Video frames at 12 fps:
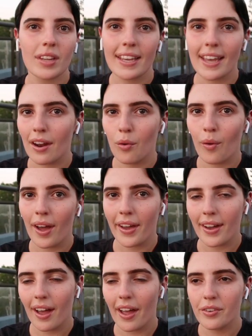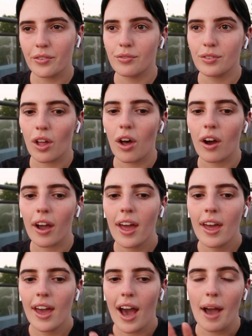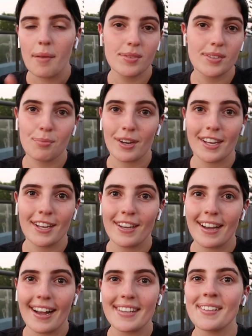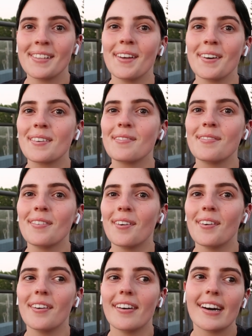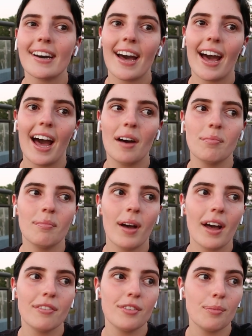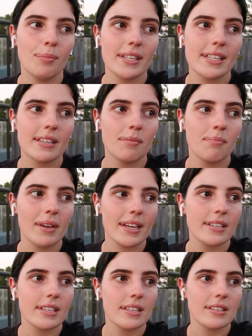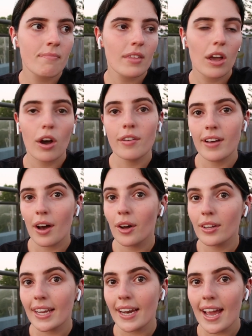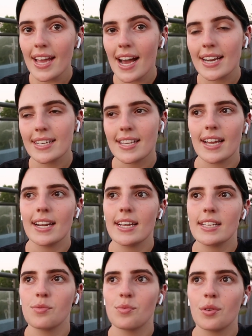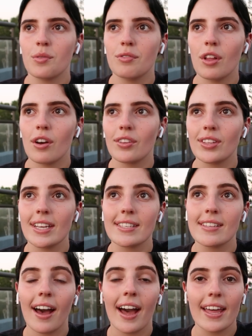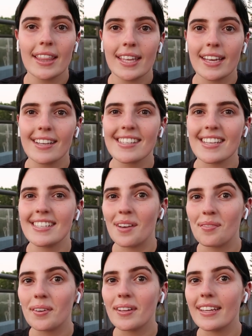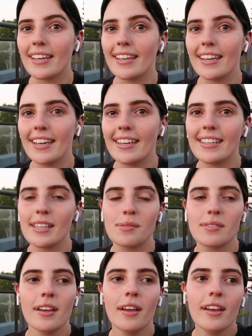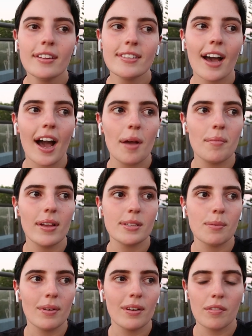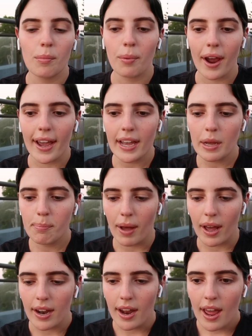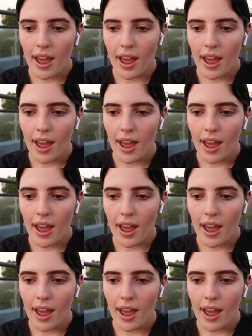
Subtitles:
getaway kind of vlog. I'm just bringing you guys along for a few bits and pieces of our holiday. I decided I didn't want to vlog the entire thing because I definitely needed this time as a bit of a break, but